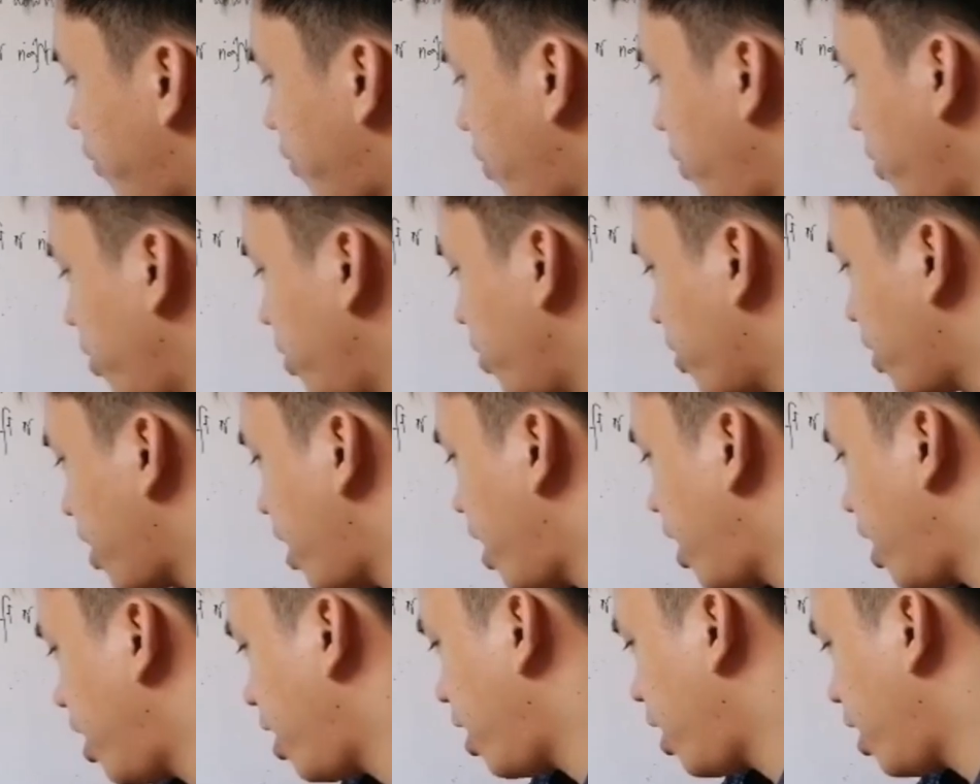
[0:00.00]
So
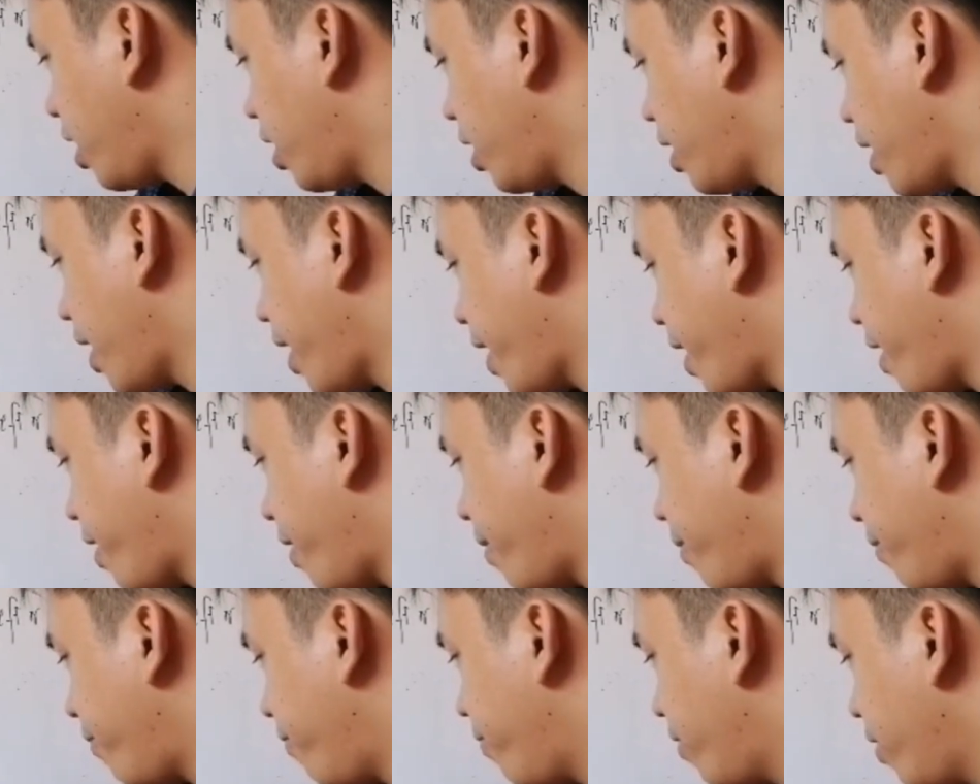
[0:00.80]
you can
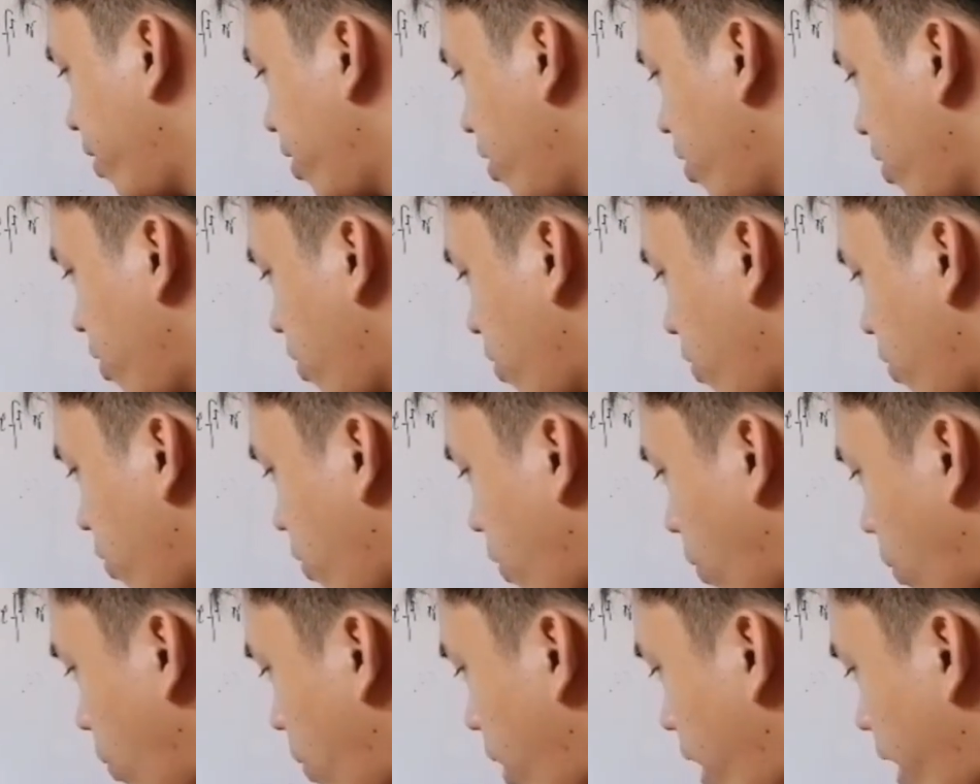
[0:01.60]
have
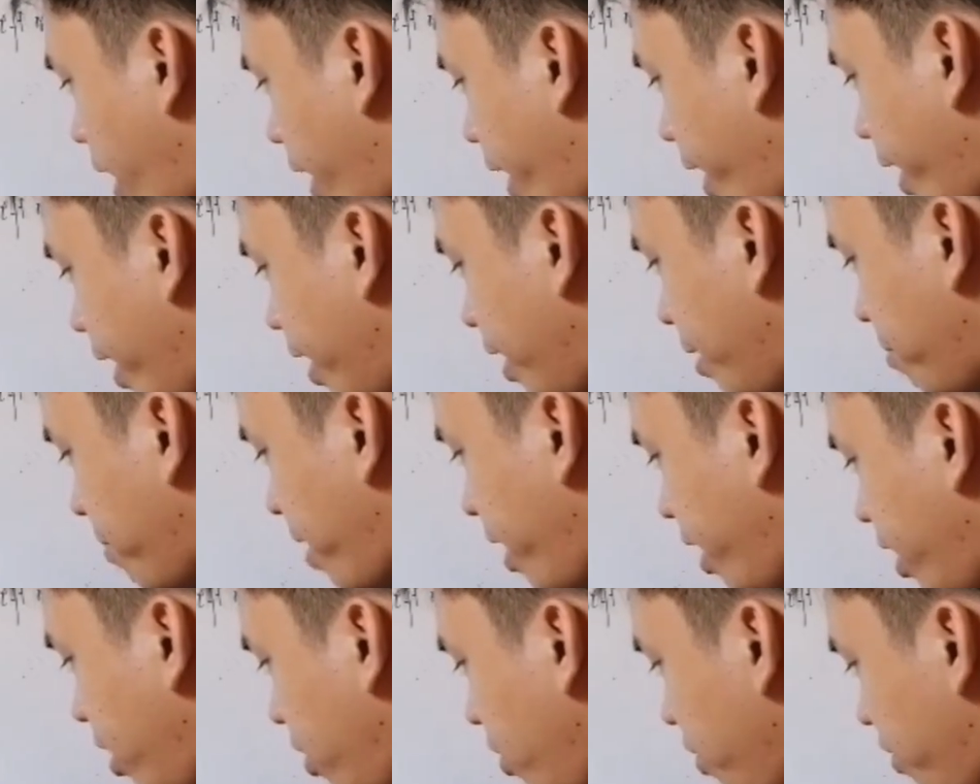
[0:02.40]

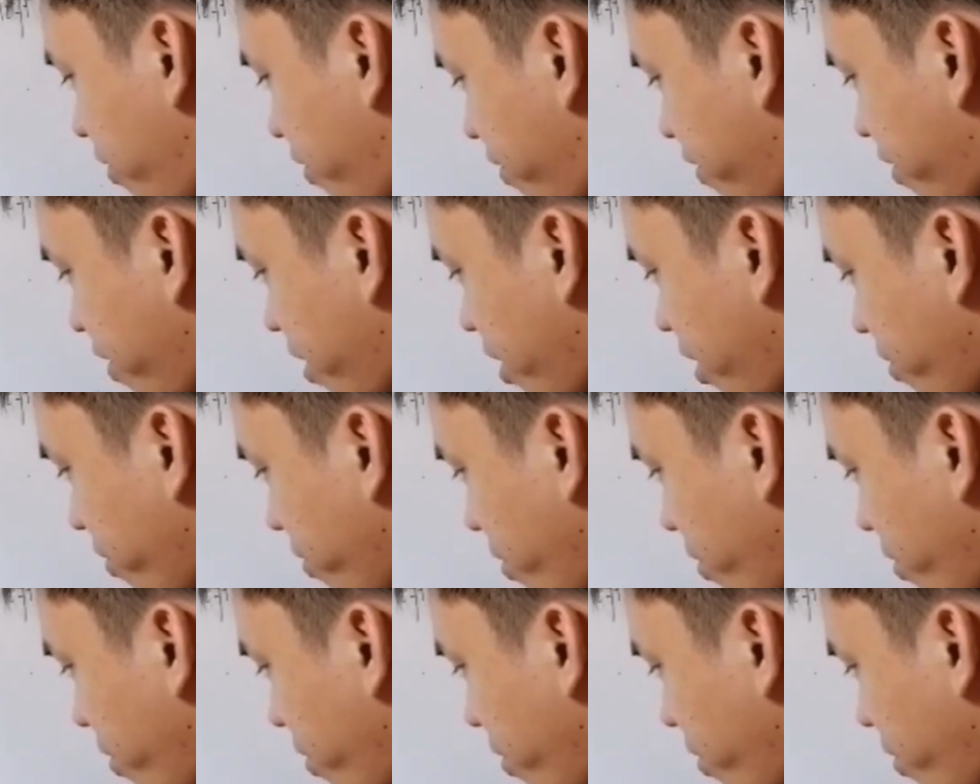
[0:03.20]
y minus